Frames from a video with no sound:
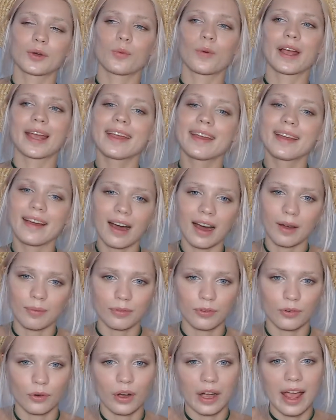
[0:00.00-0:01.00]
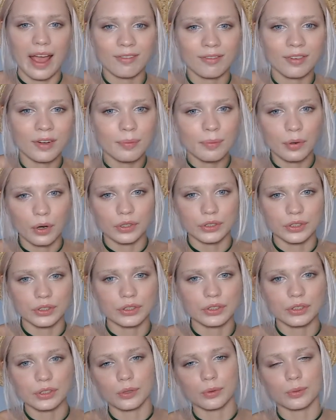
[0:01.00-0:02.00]
wake up for every
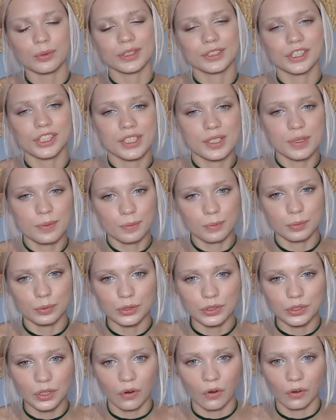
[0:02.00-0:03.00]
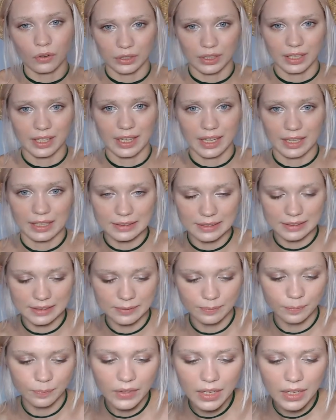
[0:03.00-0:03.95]
product you will just put on it.